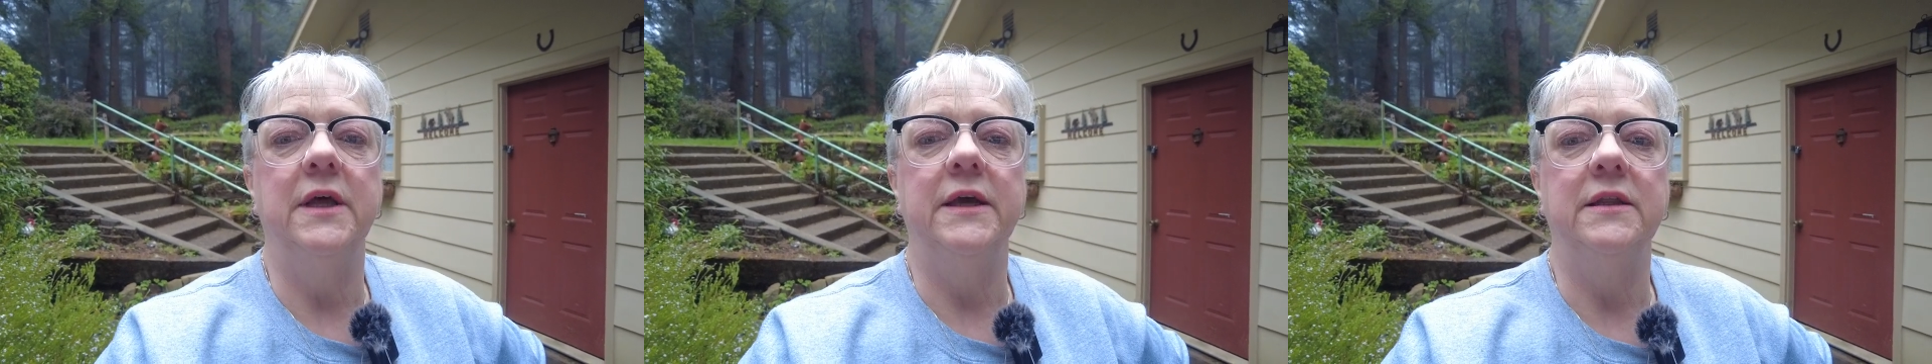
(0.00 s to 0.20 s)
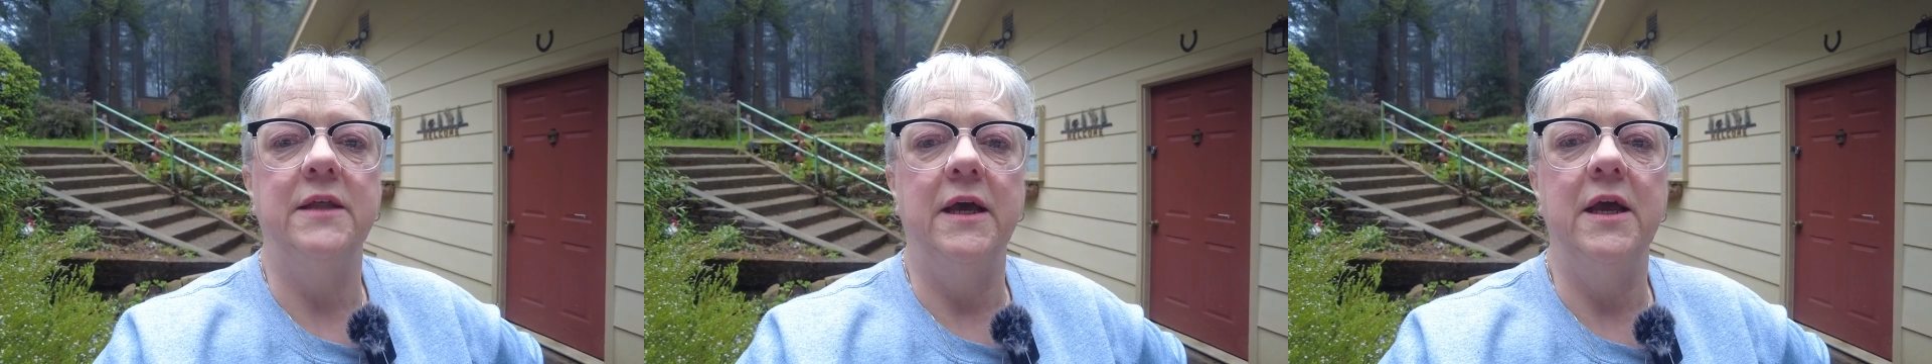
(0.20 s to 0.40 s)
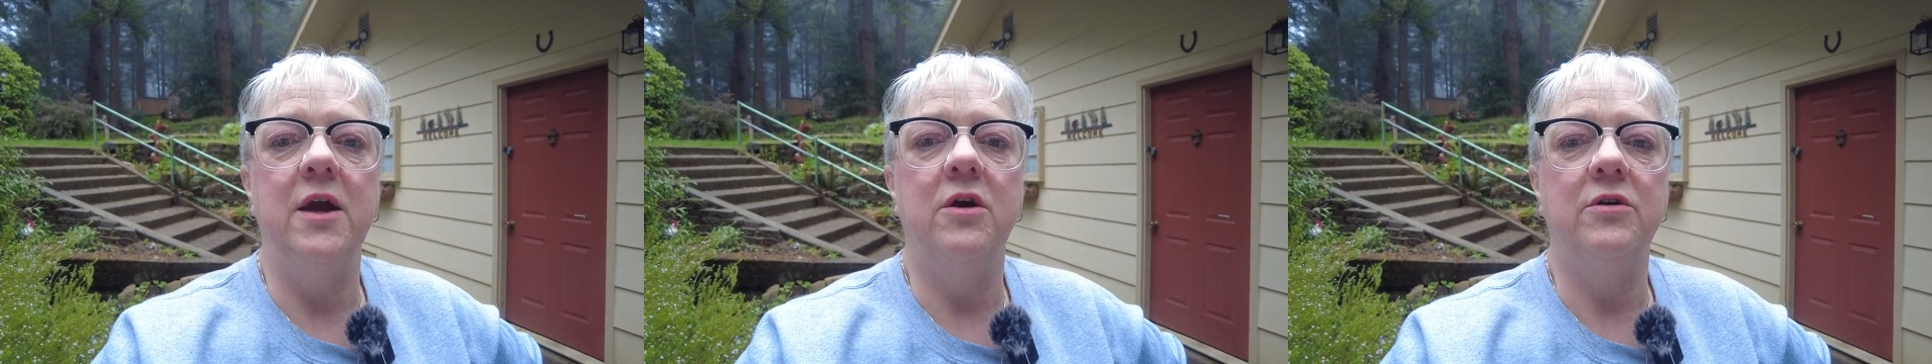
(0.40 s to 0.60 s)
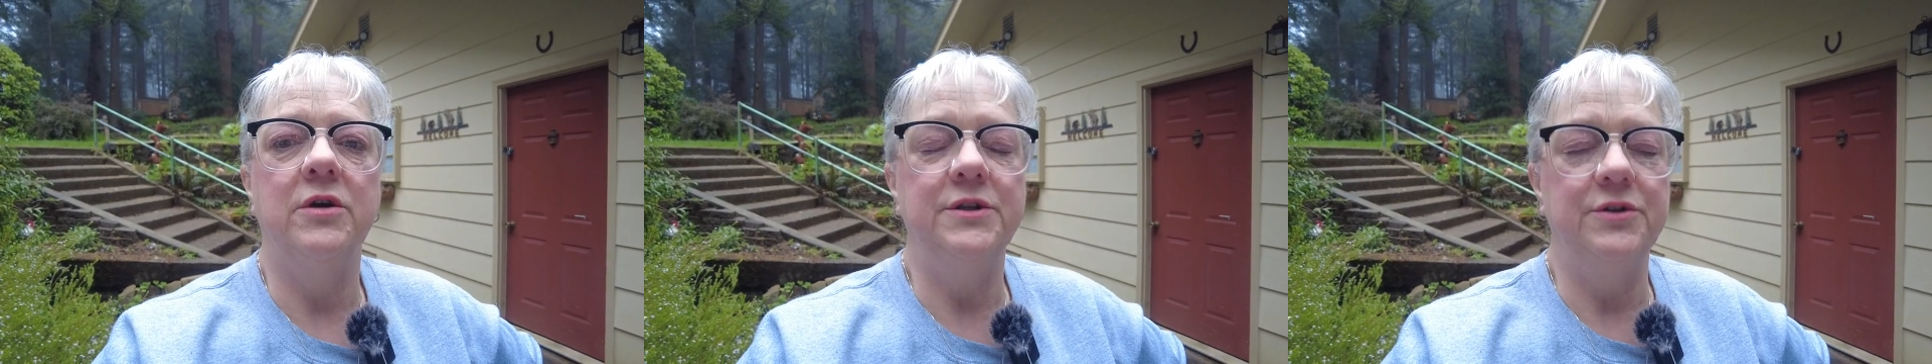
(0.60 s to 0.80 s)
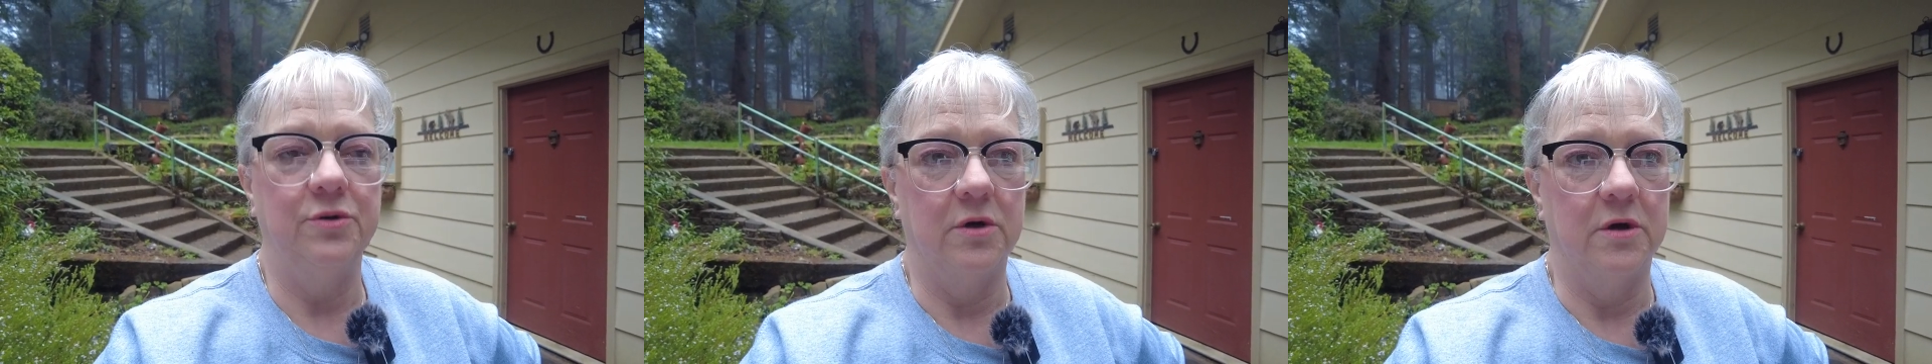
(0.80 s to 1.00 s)
Like they are
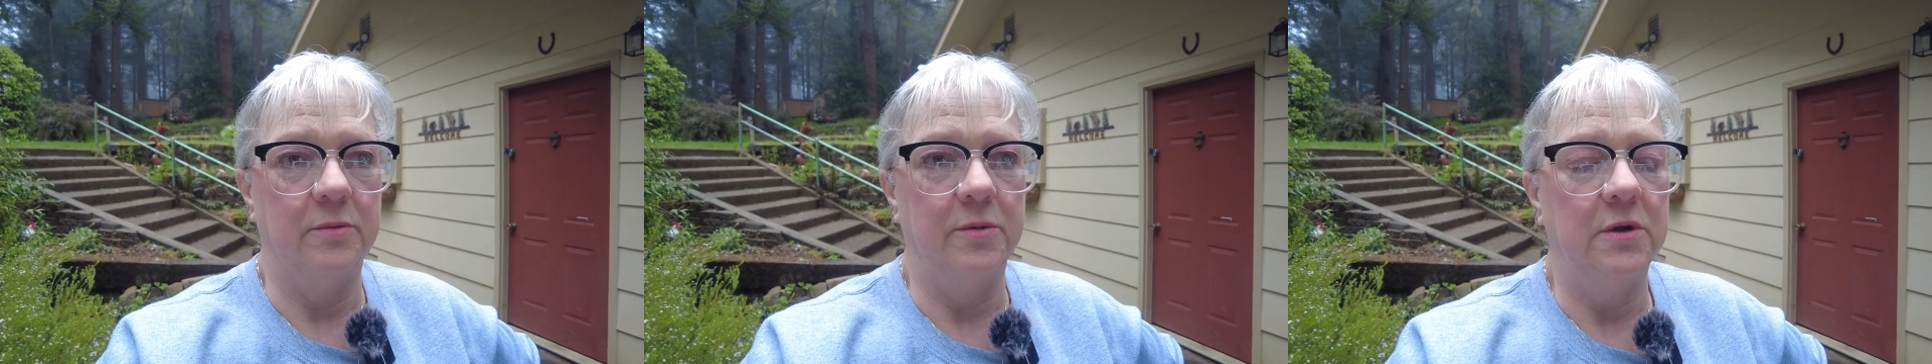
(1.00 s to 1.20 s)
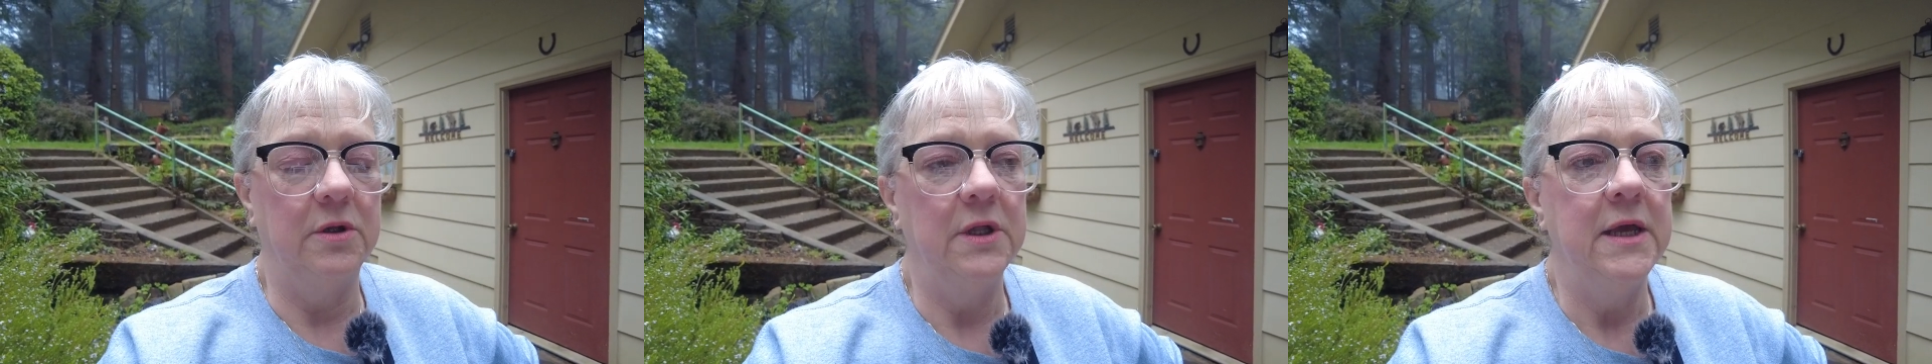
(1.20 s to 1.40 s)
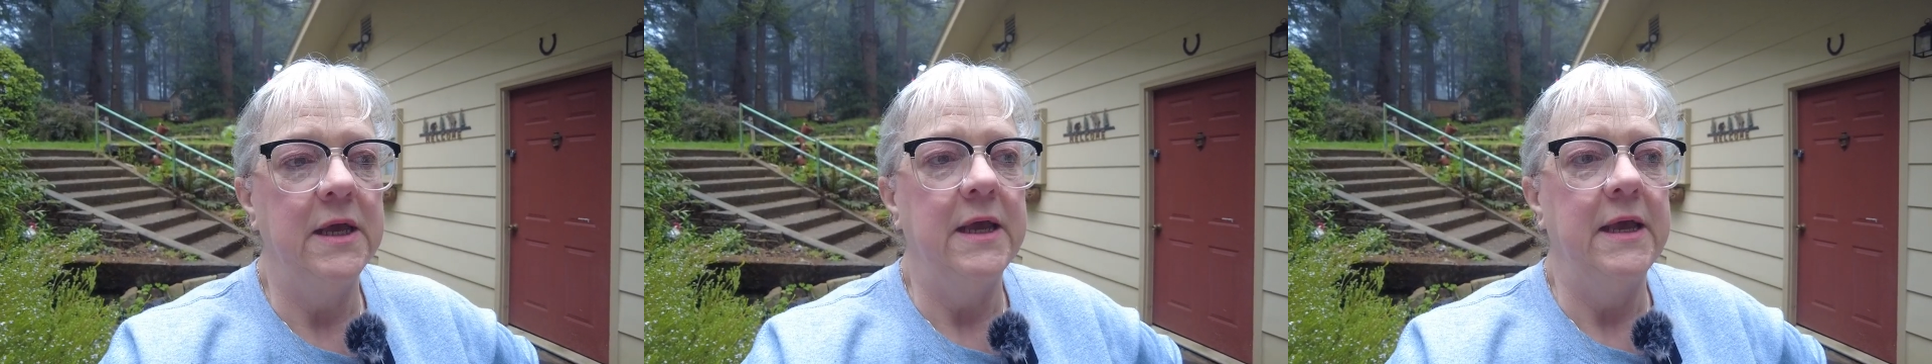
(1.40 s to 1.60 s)
adorable.